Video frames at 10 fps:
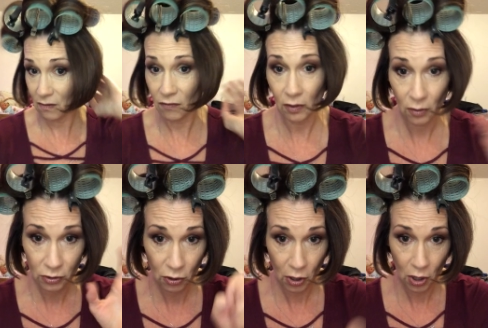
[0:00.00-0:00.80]
and
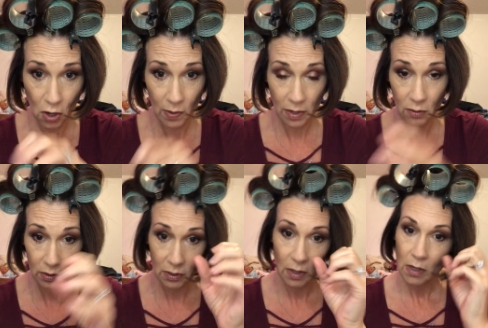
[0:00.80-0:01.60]
fillers are gonna go in
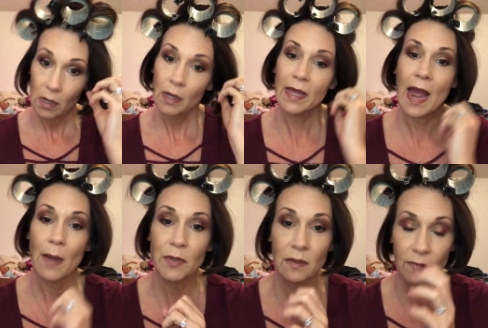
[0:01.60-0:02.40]
those
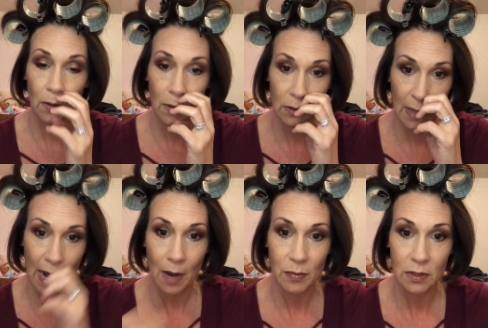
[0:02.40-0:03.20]
gaps and fill those
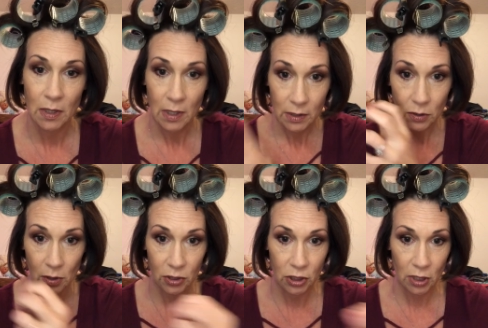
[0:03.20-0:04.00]
gaps. It's
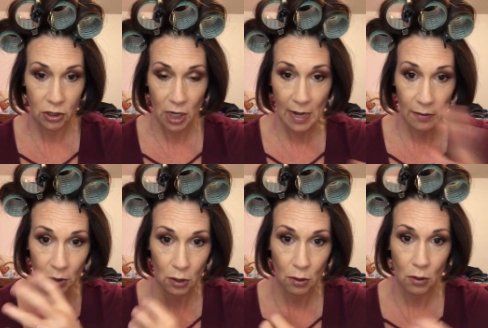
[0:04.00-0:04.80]
gonna shut down the
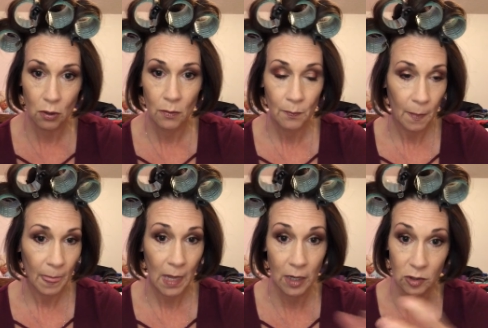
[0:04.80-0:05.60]
cuticle,
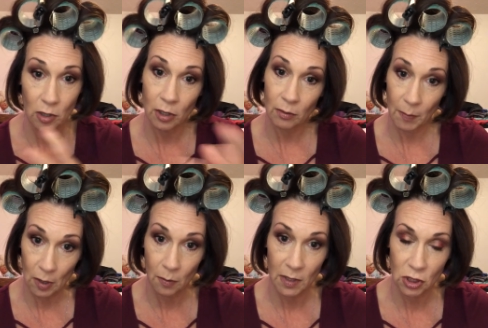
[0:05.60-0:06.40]
and it's gonna
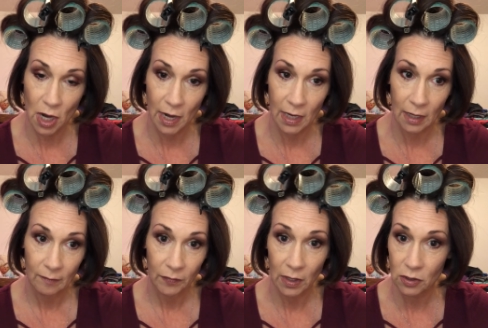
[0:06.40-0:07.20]
appear to be shiny,
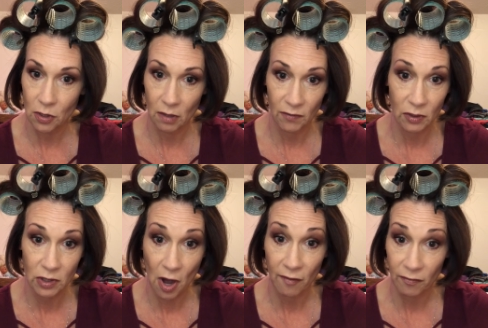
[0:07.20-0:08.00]
and it's gonna feel
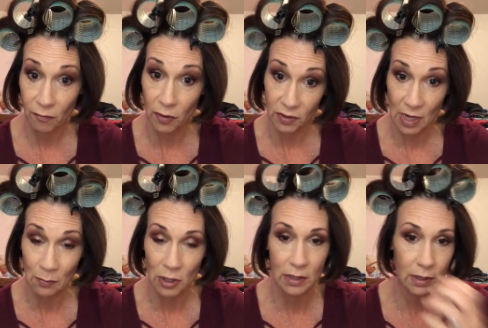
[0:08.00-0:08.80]
soft for the
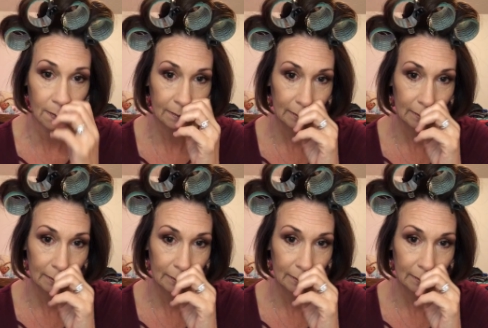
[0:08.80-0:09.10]
same reason.